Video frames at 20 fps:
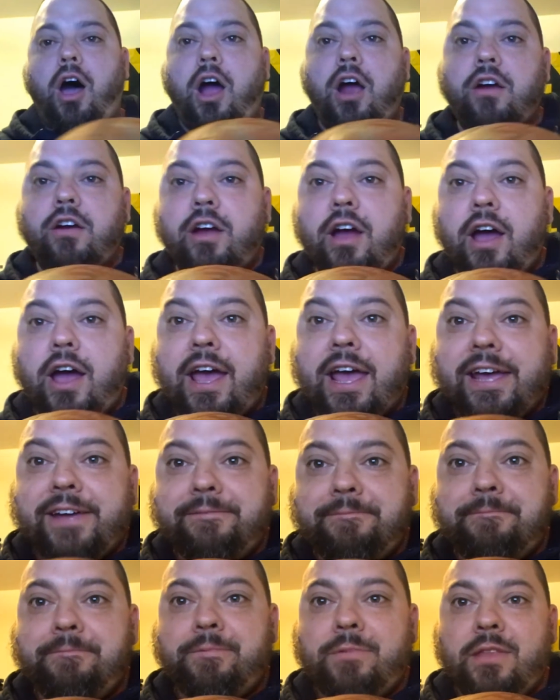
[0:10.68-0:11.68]
All
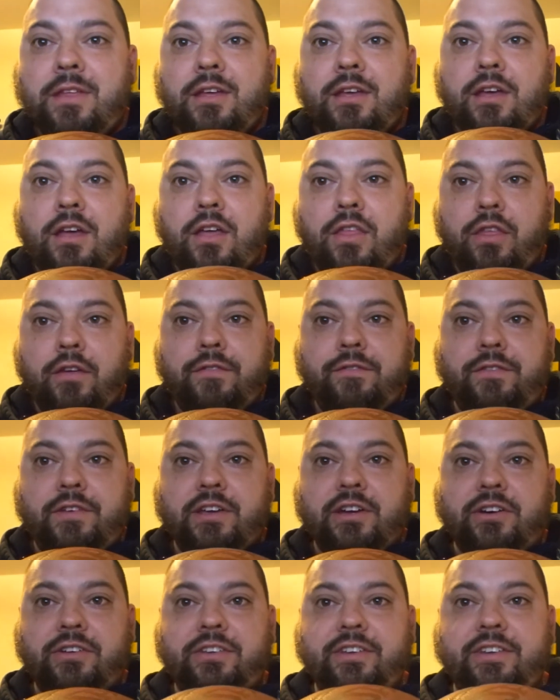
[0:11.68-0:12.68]
right, the
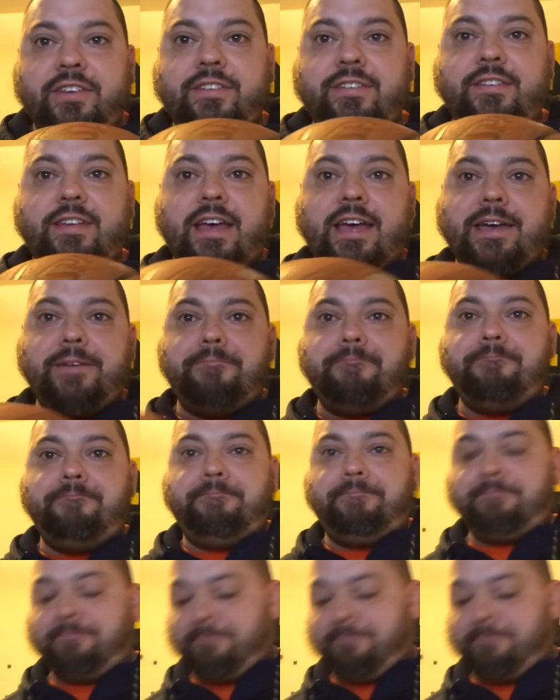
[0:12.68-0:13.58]
field is set.